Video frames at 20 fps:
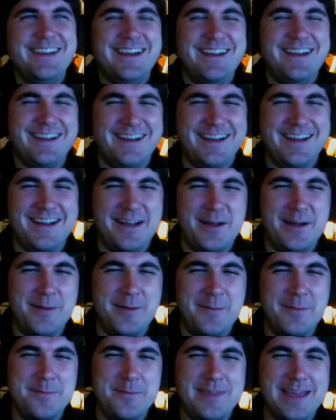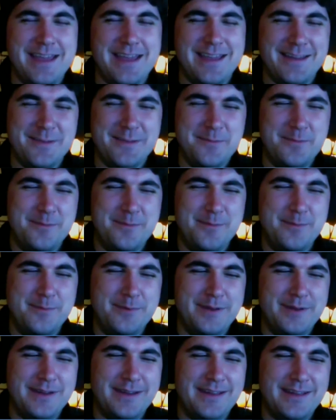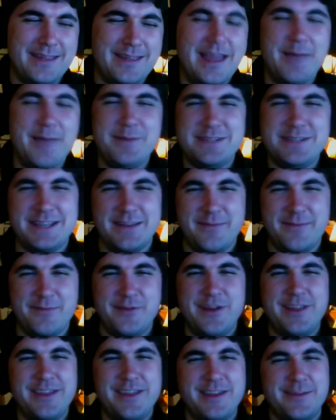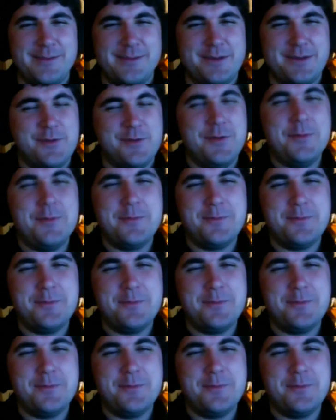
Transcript: Um, yeah, but yeah, I'm excited for it. I think it'll be cool.